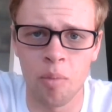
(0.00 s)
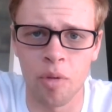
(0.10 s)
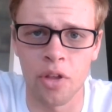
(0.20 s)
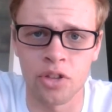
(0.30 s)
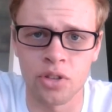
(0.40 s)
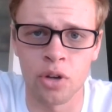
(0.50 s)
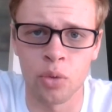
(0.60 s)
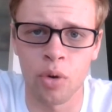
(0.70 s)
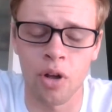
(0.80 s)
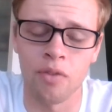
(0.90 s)
But this third
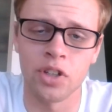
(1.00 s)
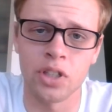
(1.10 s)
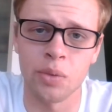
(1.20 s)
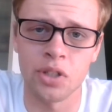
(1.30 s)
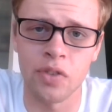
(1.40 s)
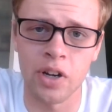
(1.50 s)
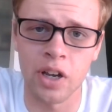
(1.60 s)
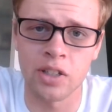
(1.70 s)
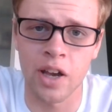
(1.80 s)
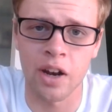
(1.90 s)
one obviously was very
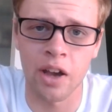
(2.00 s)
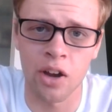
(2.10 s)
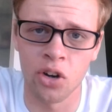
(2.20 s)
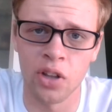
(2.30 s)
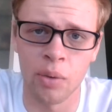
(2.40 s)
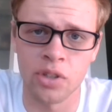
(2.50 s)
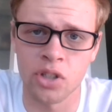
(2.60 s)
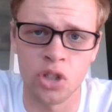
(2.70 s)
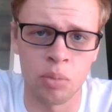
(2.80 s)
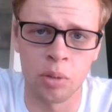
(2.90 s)
exciting. I heard there was a
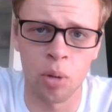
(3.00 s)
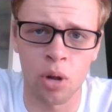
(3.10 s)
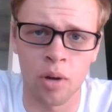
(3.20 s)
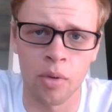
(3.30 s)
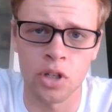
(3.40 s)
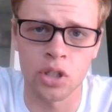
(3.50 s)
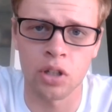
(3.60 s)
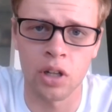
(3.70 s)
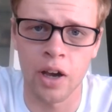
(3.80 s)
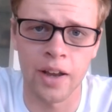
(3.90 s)
Super Bowl
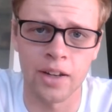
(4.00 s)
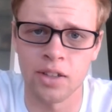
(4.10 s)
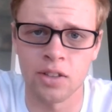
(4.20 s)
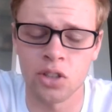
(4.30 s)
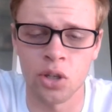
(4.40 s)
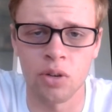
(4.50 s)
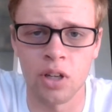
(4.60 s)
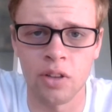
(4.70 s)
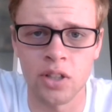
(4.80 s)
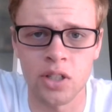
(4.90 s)
commercial. I didn't tune
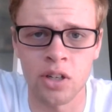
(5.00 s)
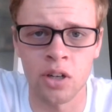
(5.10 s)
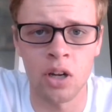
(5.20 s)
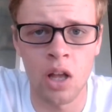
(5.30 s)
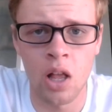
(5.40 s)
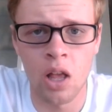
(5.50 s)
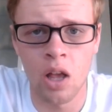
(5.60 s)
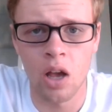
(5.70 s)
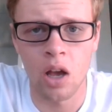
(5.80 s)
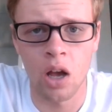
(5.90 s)
in this year,
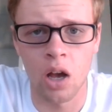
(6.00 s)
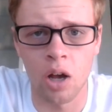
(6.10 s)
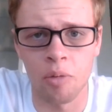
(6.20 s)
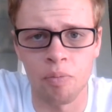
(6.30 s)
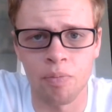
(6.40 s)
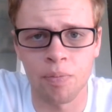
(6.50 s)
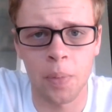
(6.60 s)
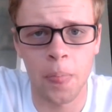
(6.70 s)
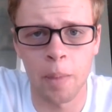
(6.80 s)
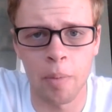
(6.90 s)
but
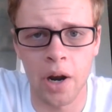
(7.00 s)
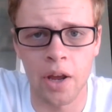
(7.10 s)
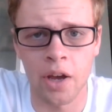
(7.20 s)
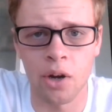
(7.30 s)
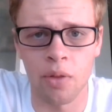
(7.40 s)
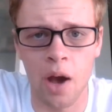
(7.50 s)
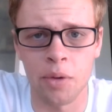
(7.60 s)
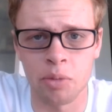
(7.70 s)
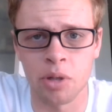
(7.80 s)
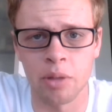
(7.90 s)
I know that
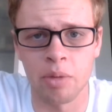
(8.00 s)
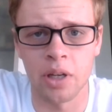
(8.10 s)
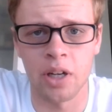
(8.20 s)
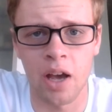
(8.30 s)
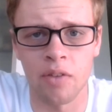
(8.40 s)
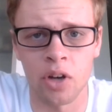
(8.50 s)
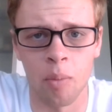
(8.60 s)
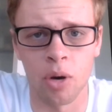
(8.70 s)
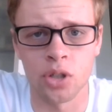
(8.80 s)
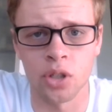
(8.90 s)
was pretty big to have a
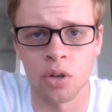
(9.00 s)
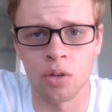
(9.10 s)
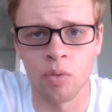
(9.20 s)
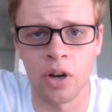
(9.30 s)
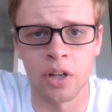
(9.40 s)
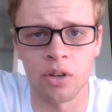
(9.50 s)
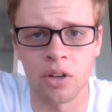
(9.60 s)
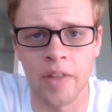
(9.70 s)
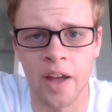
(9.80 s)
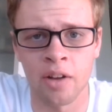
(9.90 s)
commercial running
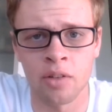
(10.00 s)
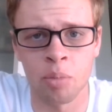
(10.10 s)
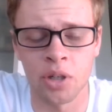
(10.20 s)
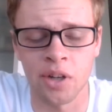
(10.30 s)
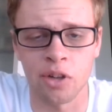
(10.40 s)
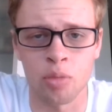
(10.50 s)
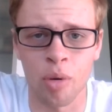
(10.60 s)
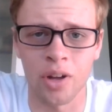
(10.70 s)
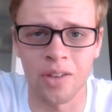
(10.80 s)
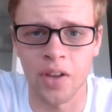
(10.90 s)
during that particular
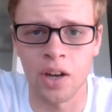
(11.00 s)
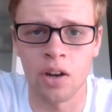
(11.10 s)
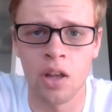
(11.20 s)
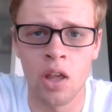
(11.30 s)
sporting event.